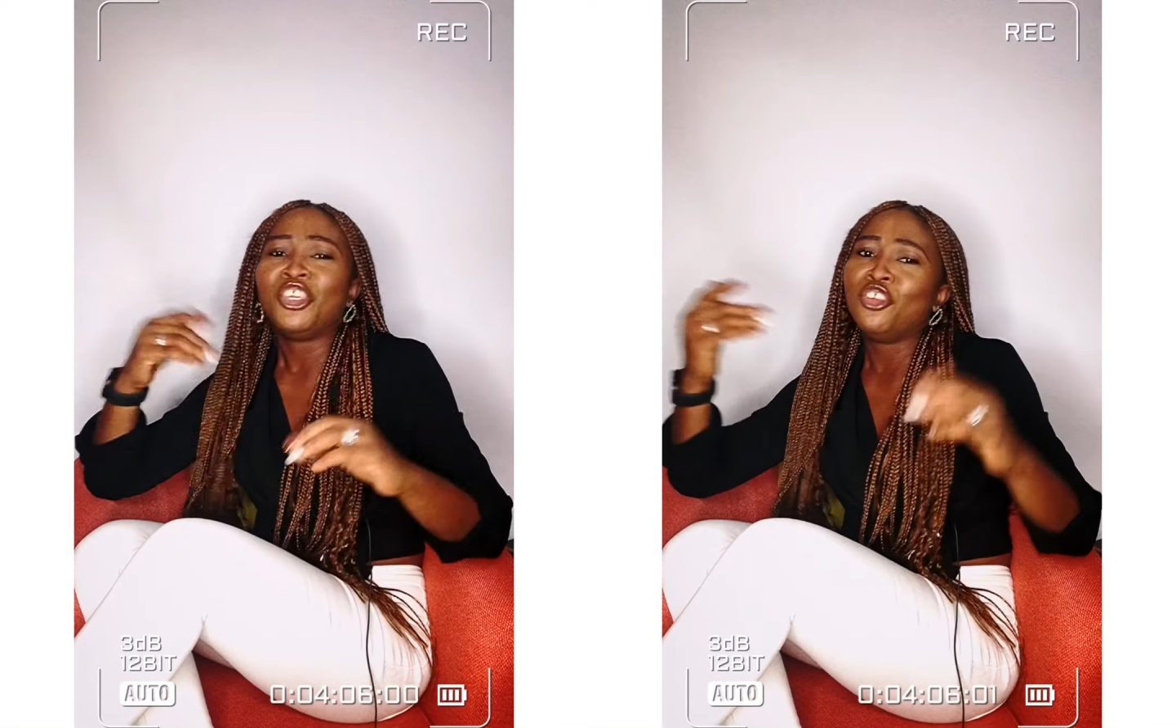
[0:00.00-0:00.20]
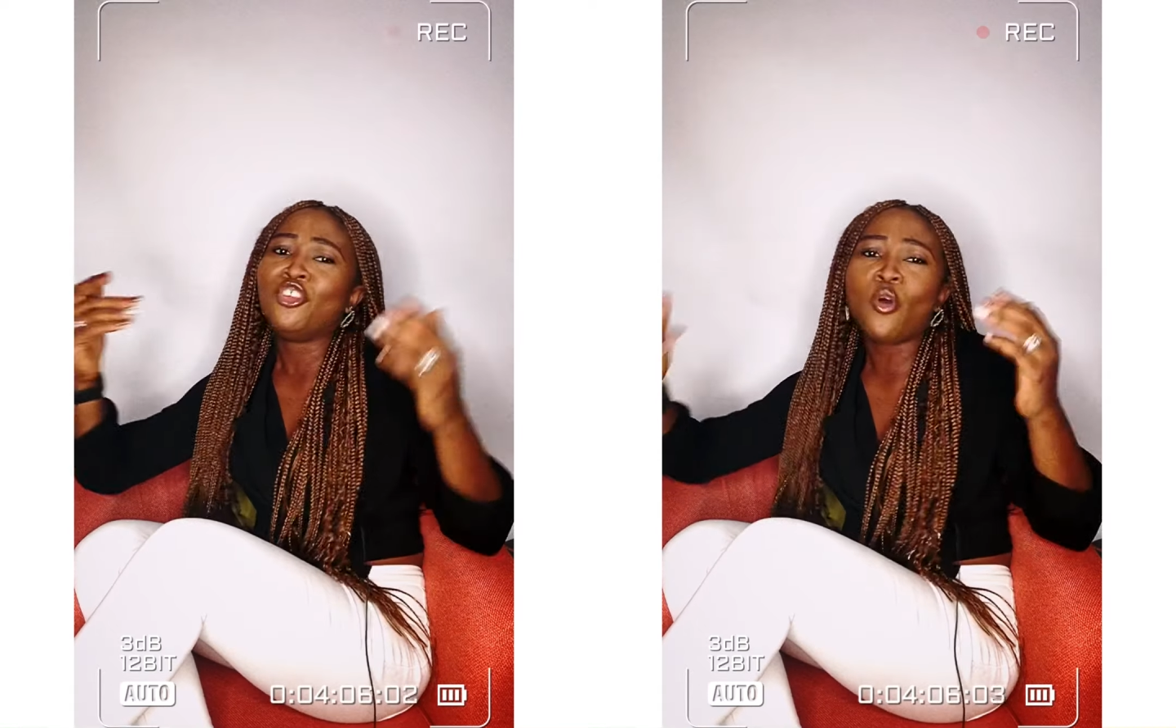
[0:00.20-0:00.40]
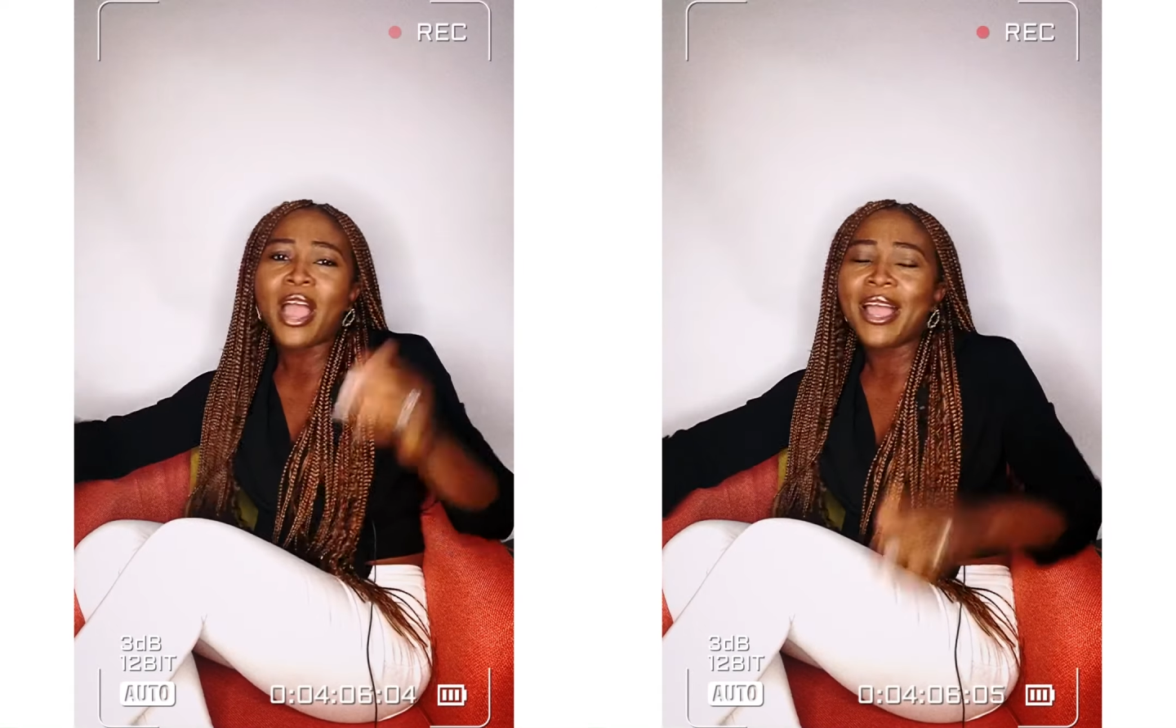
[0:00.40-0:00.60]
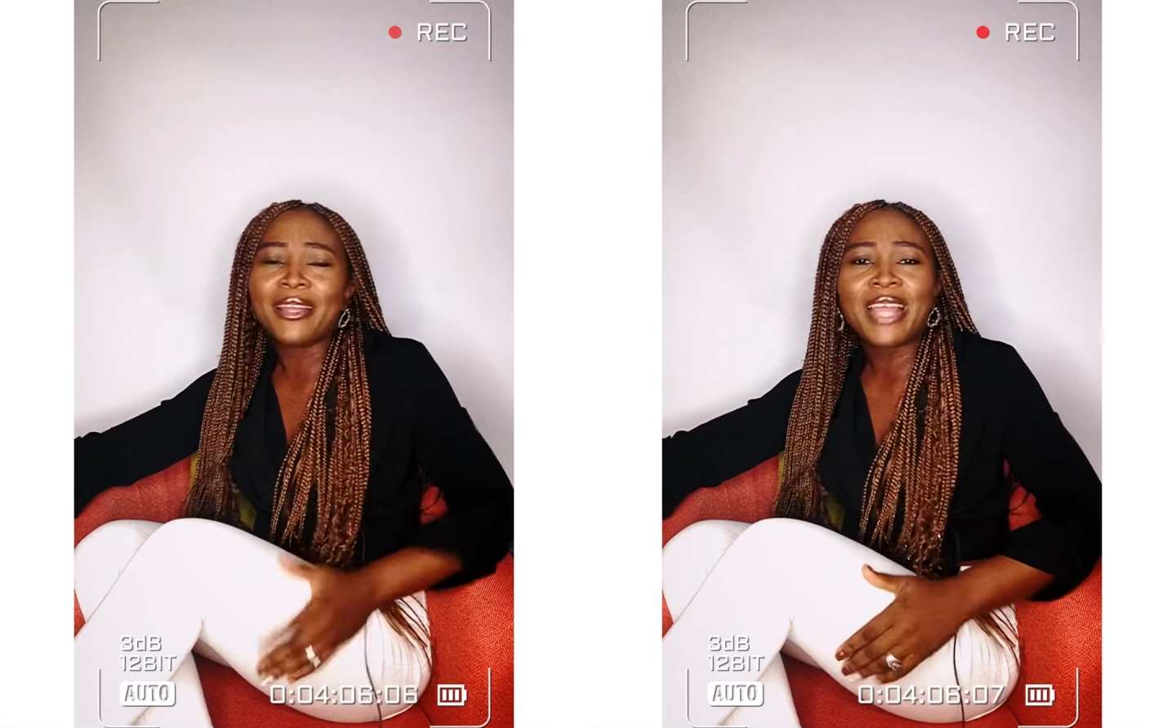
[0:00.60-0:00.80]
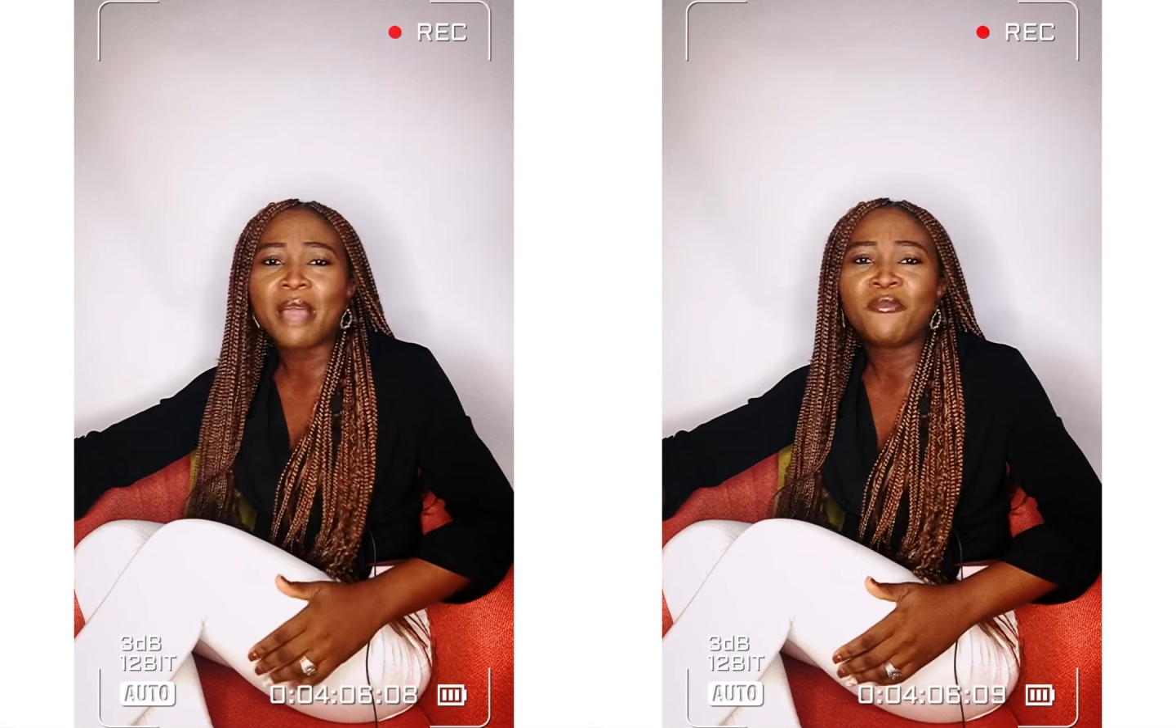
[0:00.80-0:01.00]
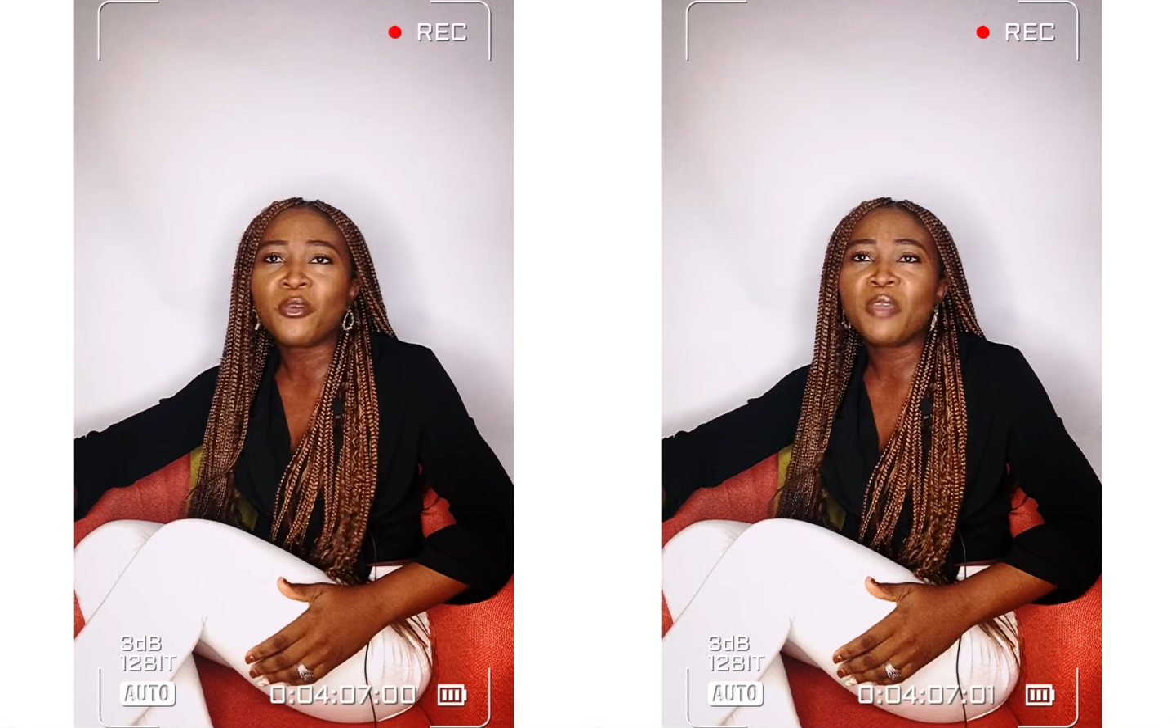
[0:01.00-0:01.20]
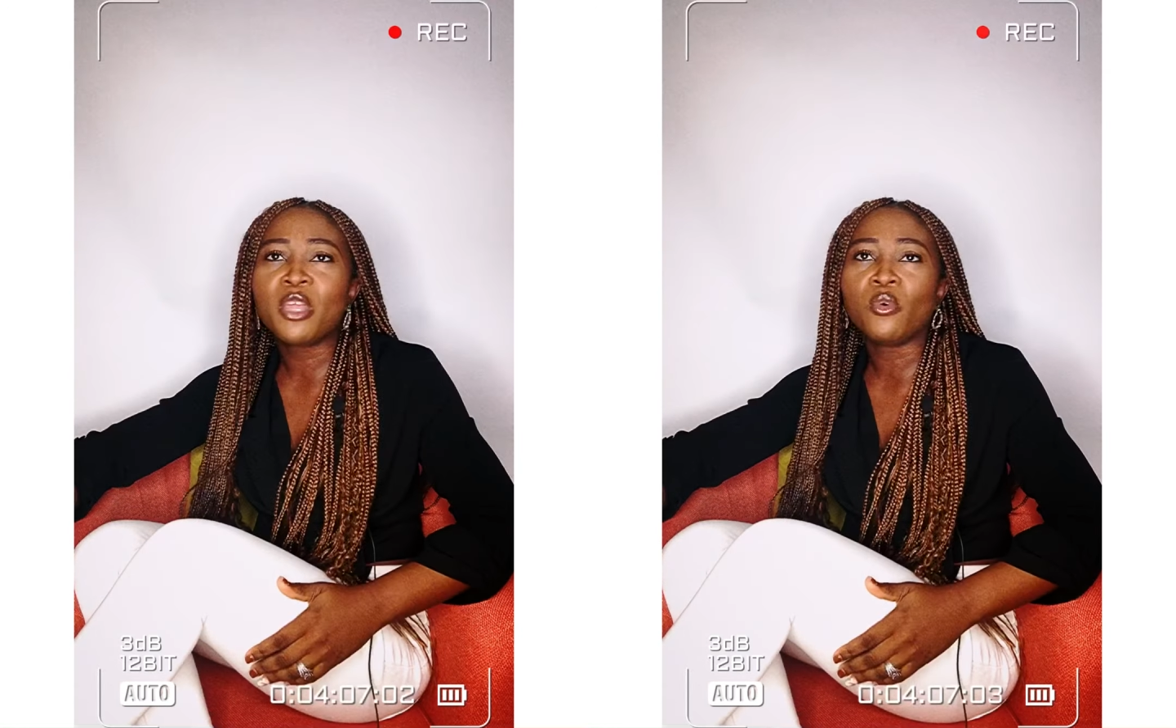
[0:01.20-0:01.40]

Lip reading: you know, and for me it